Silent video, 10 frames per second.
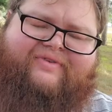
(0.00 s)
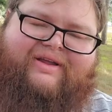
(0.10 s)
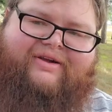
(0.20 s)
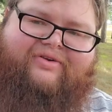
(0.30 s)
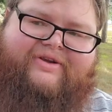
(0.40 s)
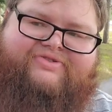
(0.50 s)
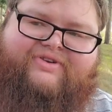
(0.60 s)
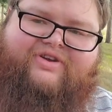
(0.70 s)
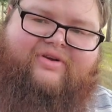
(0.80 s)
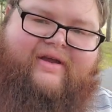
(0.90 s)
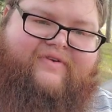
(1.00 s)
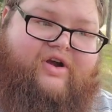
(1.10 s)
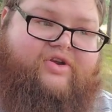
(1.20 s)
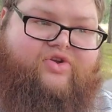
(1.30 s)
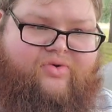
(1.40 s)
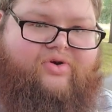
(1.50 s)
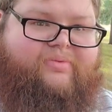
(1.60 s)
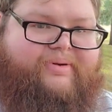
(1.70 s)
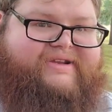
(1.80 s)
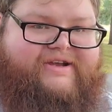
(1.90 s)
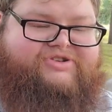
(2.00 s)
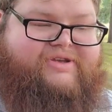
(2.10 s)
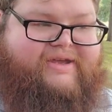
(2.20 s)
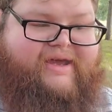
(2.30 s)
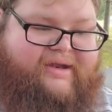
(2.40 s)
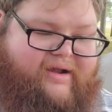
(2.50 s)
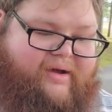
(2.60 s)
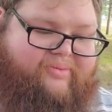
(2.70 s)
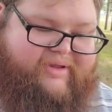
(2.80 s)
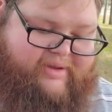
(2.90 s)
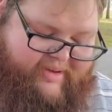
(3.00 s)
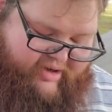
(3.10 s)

lot of creatures in your graveyard, you could potentially get a really big